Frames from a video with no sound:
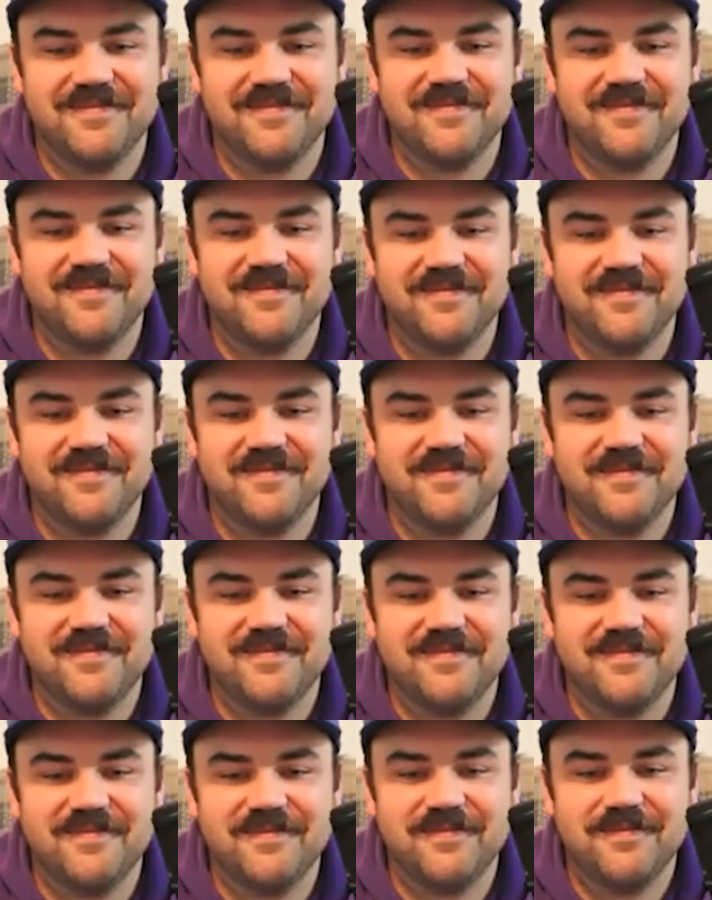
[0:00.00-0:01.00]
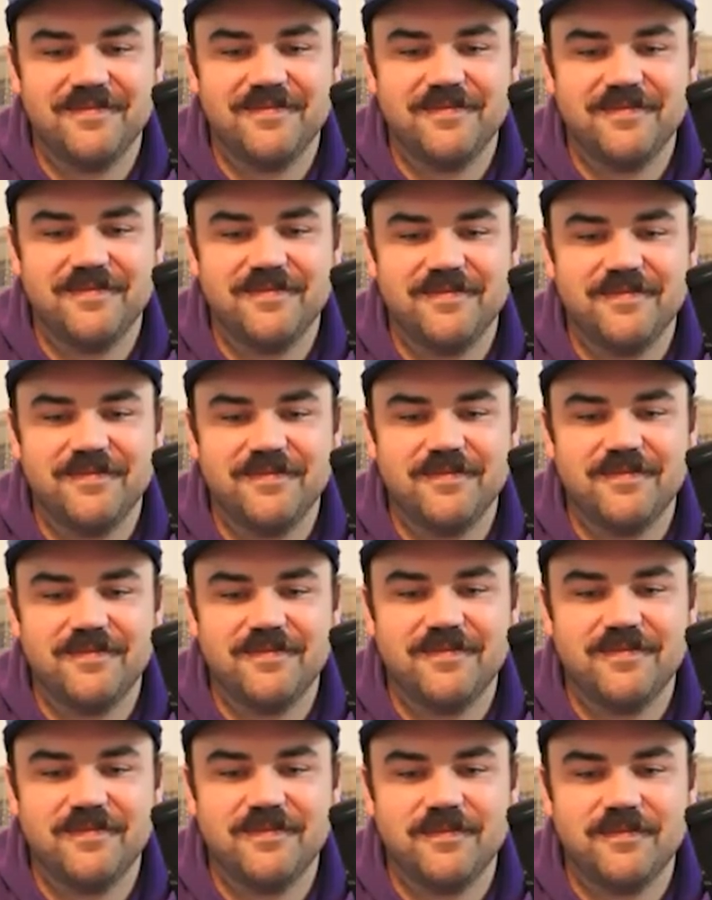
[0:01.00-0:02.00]

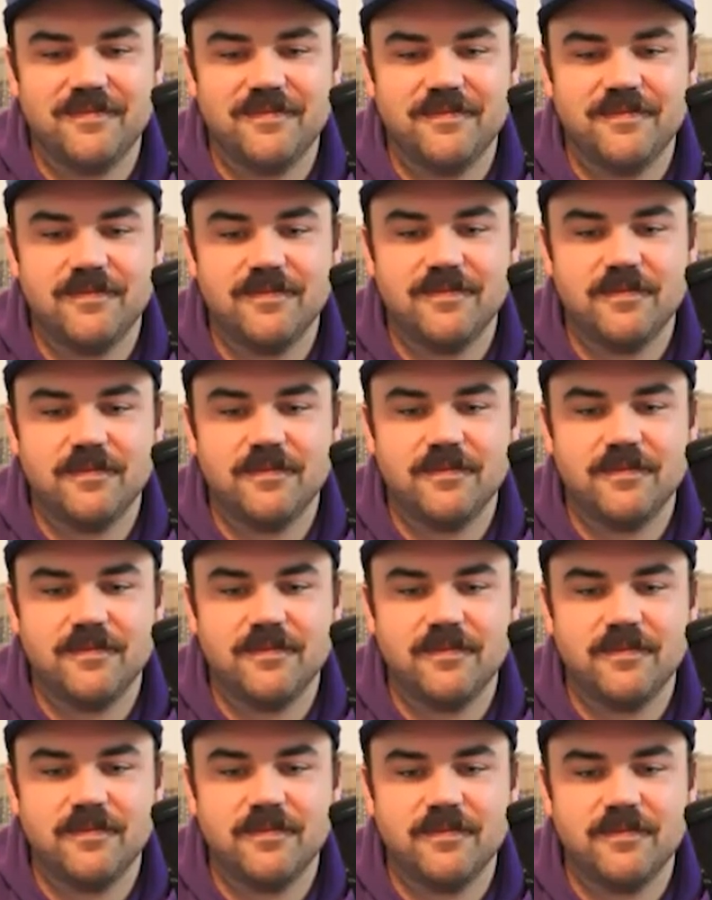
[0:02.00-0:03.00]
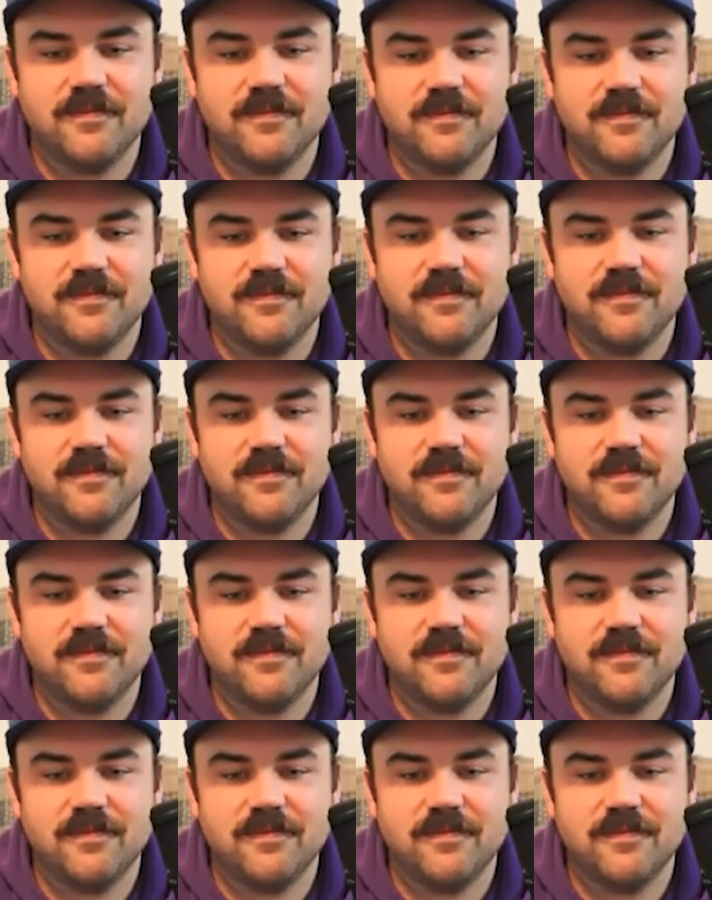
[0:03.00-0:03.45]
The person shown says nothing.